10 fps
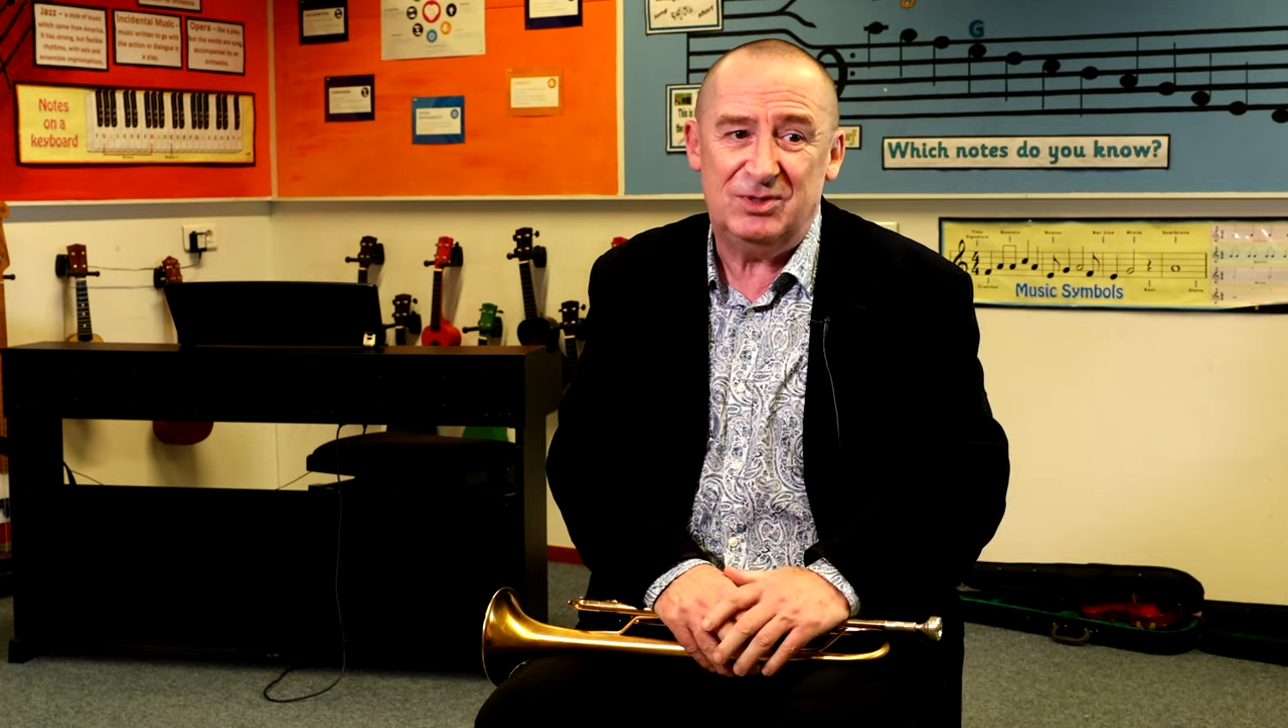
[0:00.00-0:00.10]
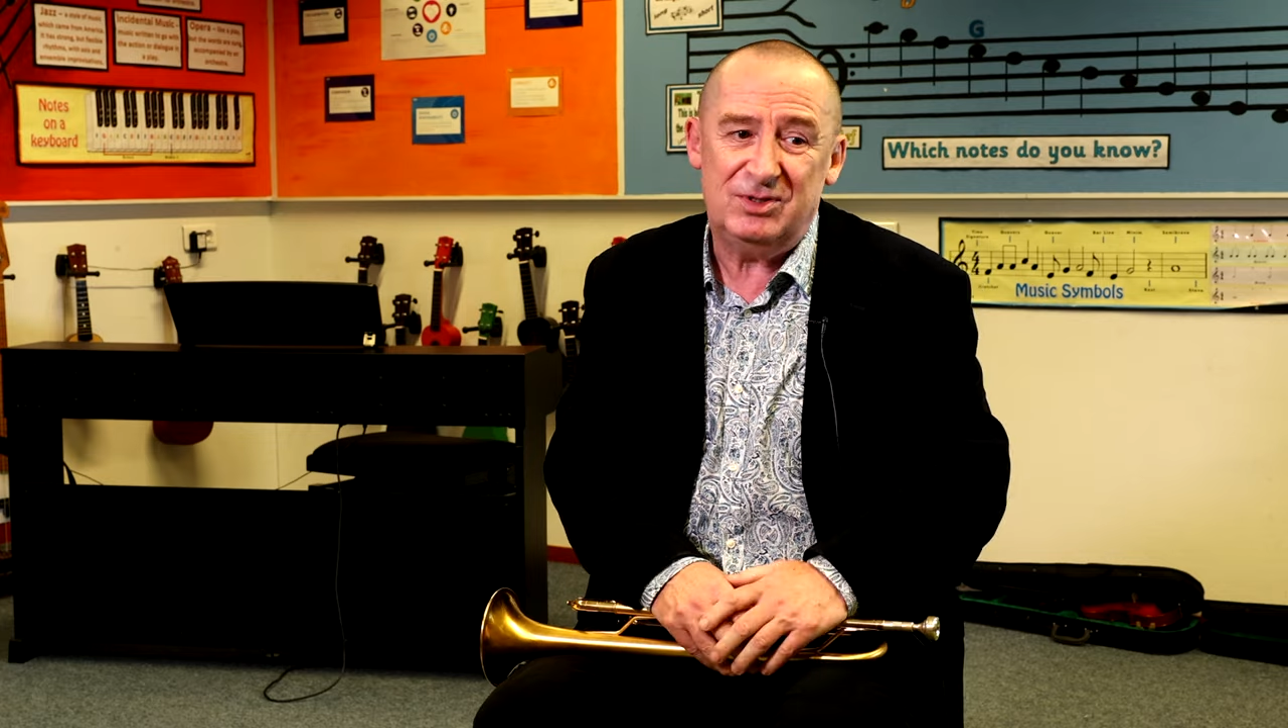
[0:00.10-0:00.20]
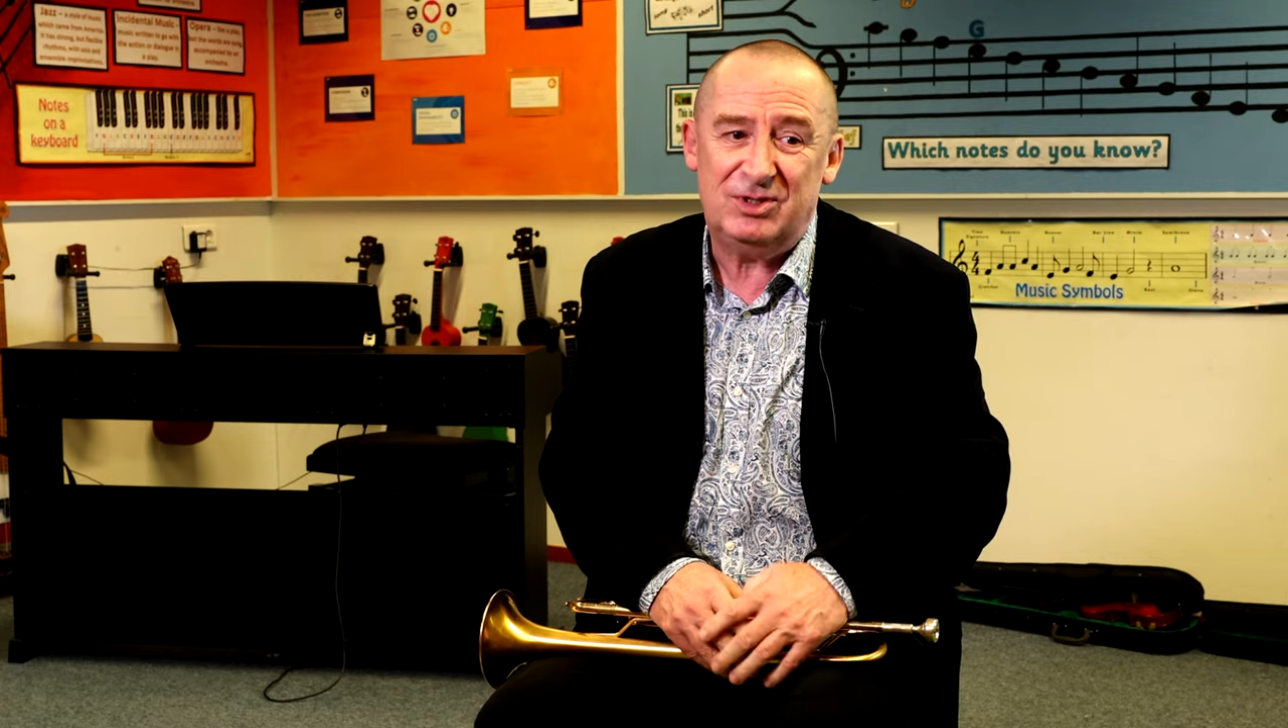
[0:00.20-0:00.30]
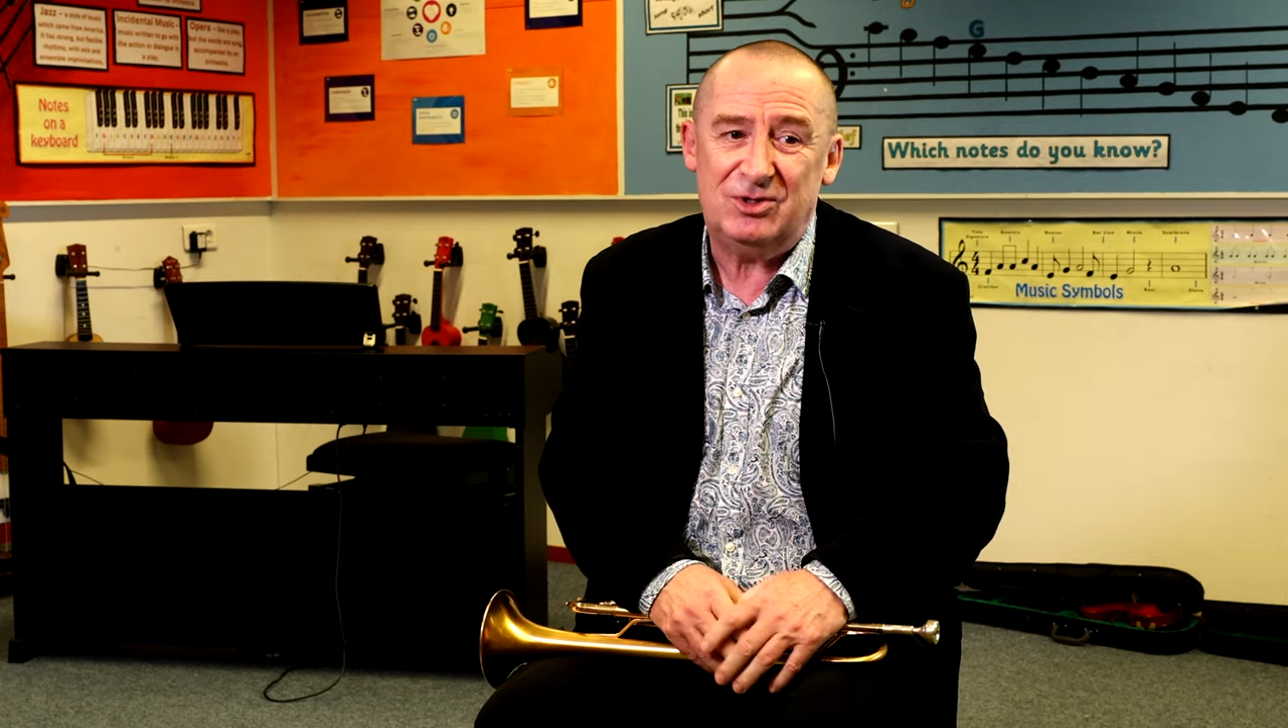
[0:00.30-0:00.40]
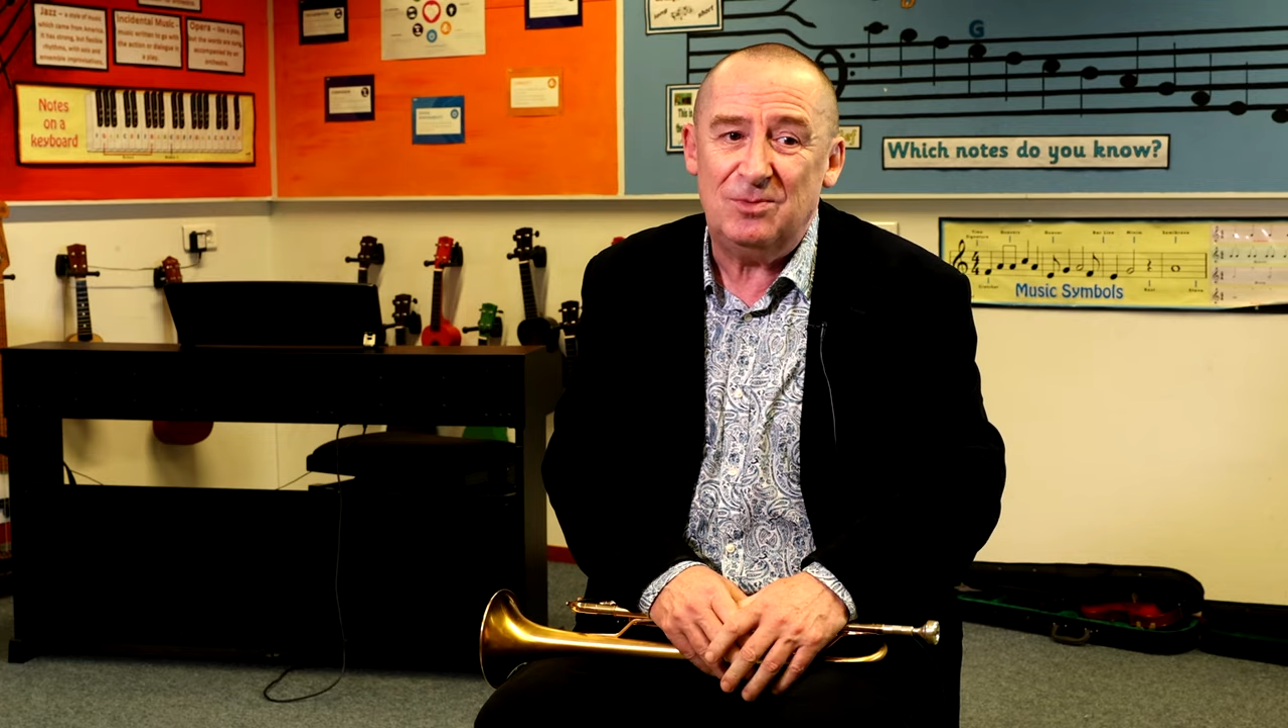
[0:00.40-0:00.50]
to
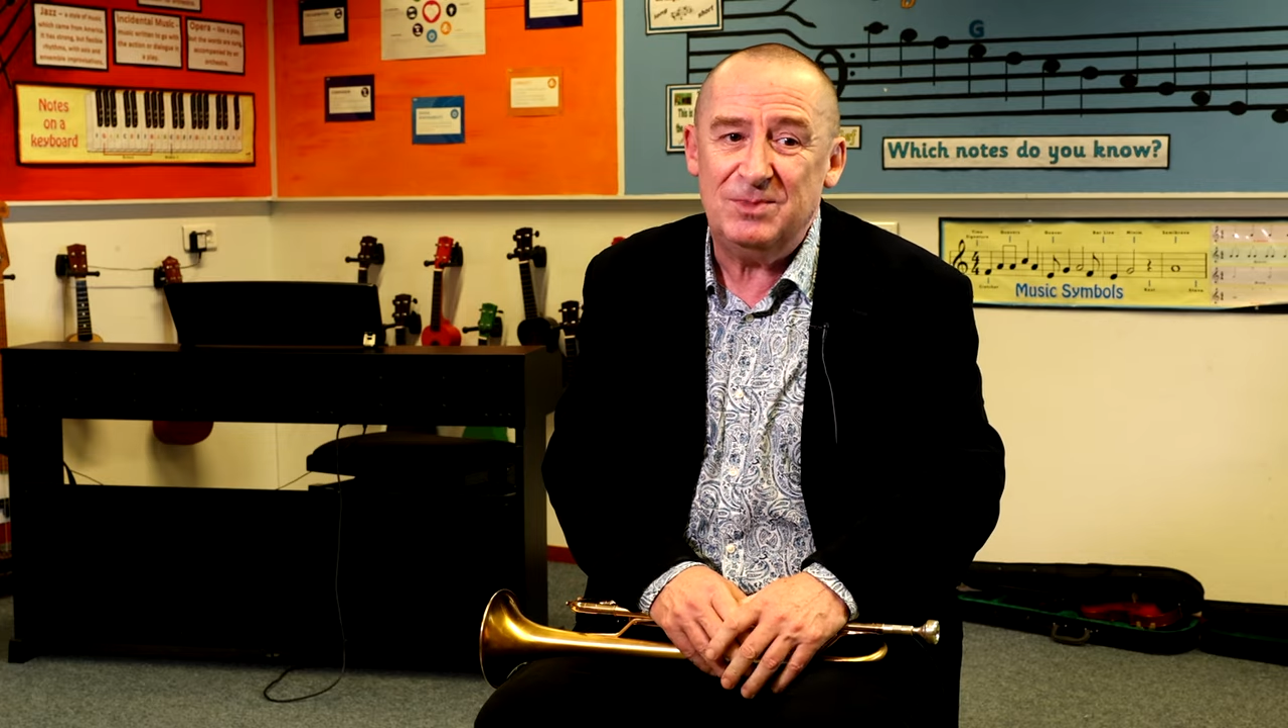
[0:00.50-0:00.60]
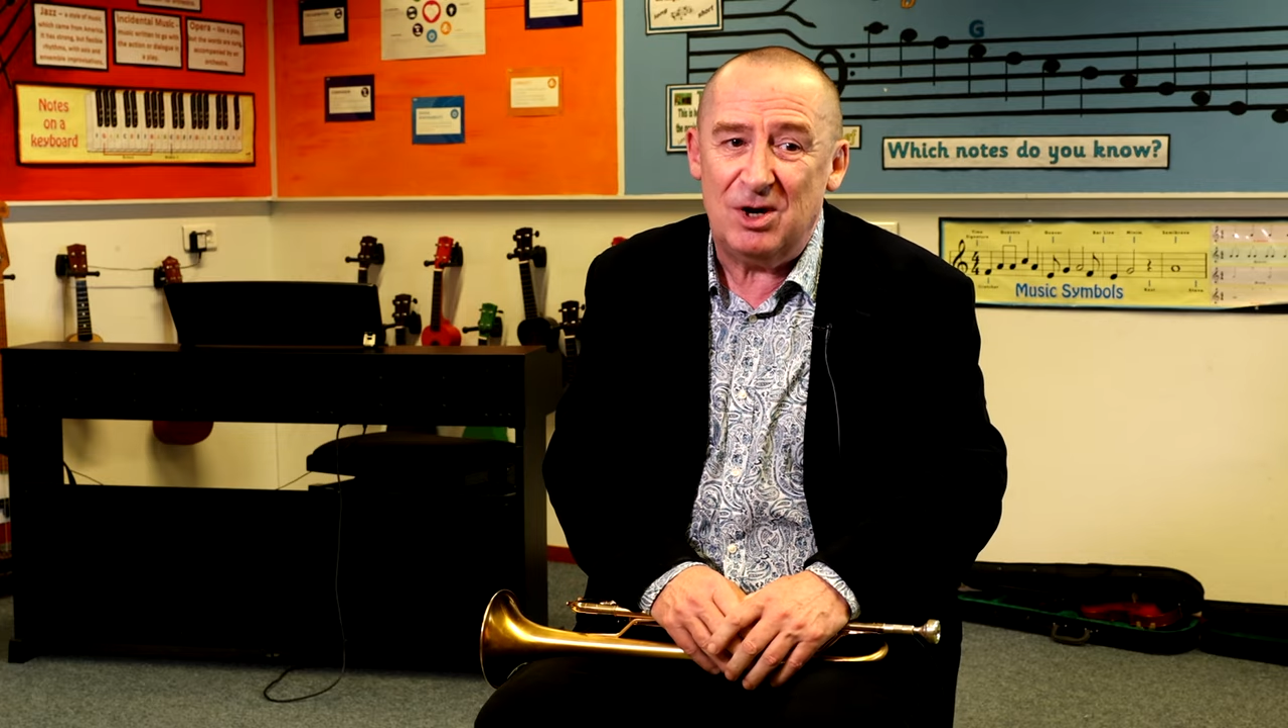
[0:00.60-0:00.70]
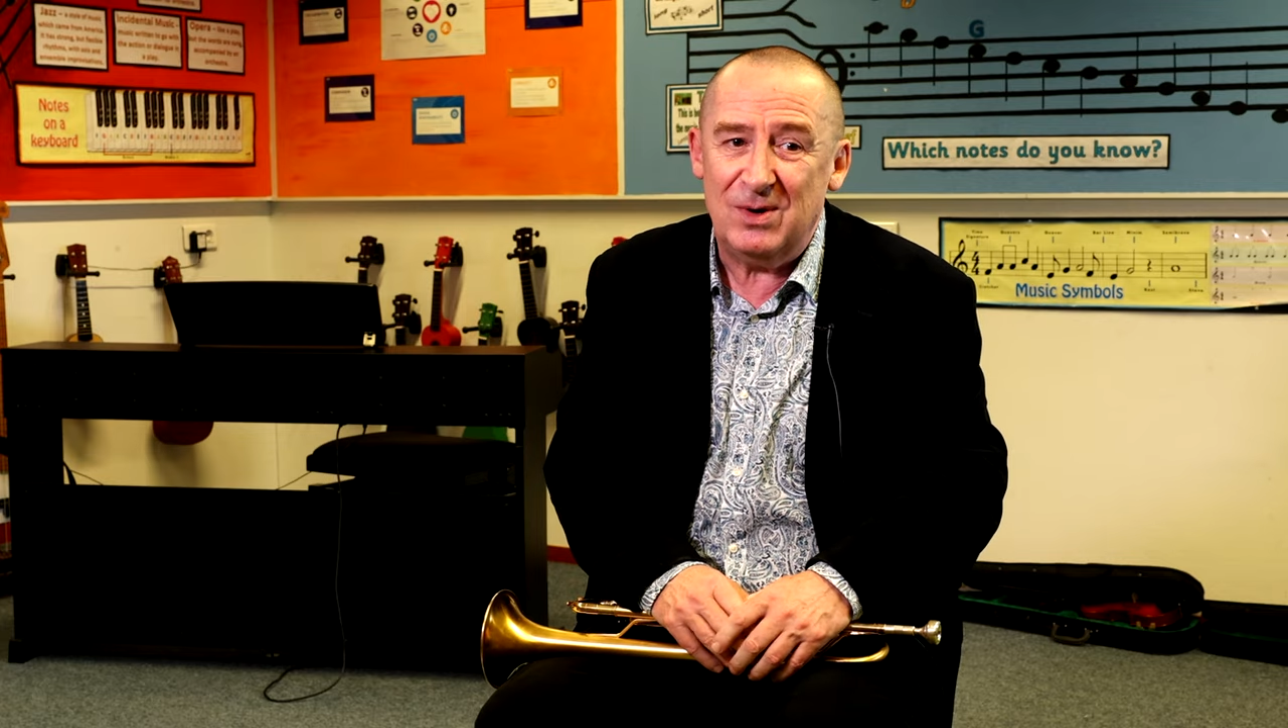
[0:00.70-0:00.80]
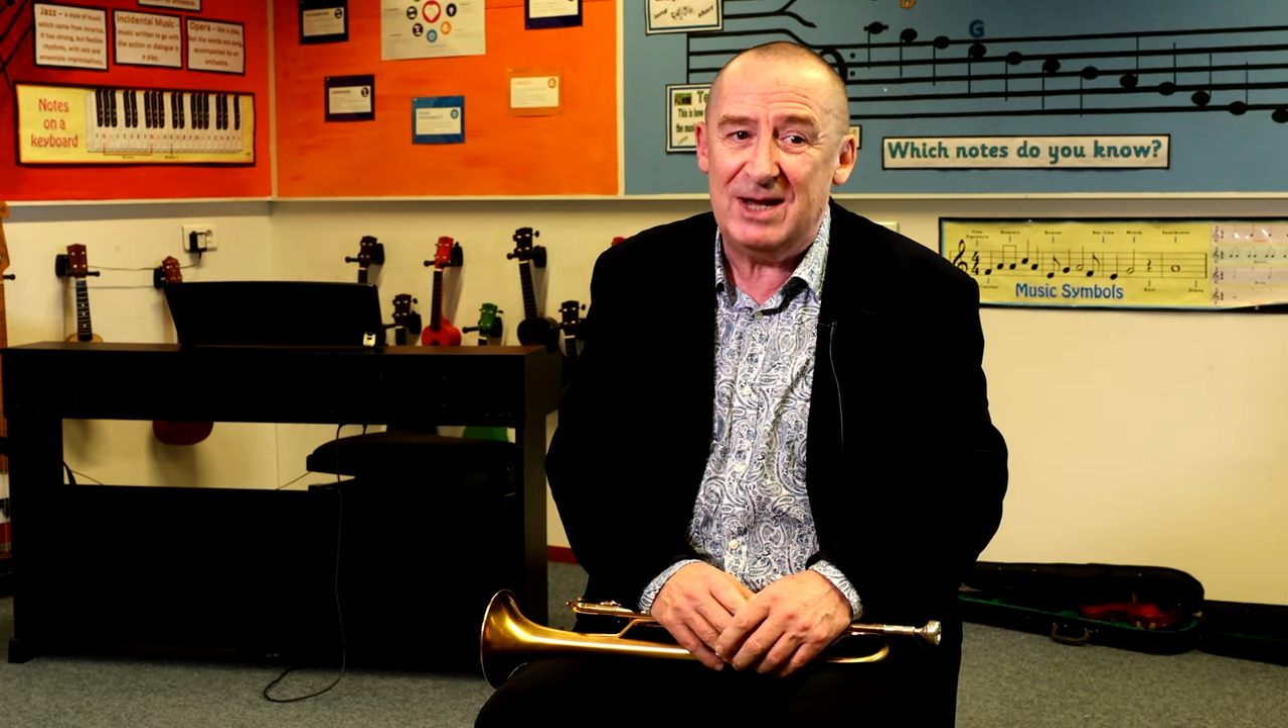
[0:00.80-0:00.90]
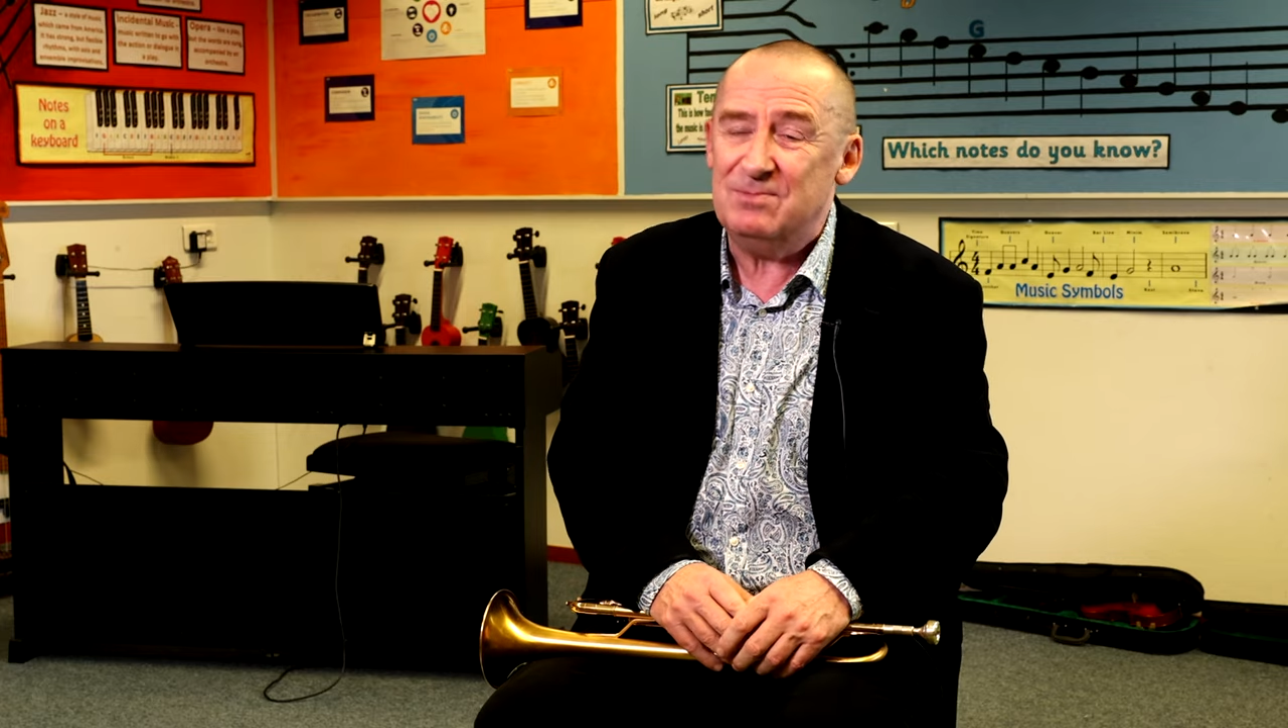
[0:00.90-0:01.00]
stop
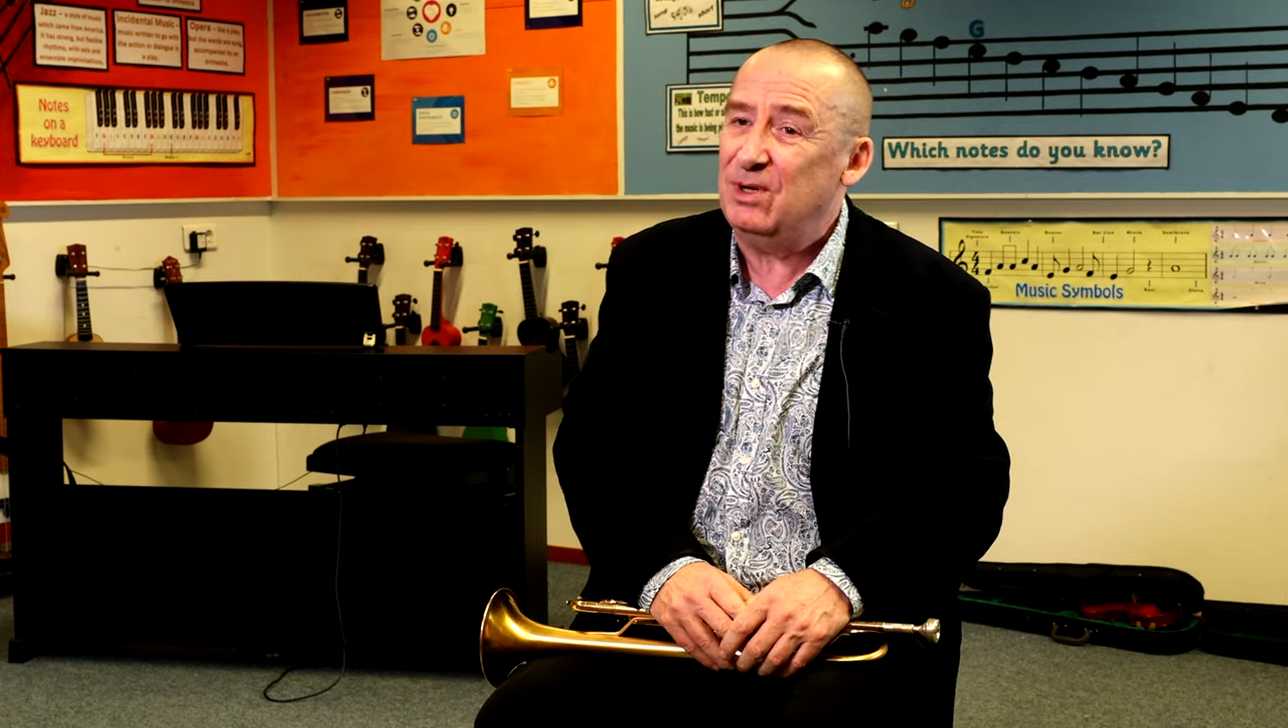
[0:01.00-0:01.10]
Johan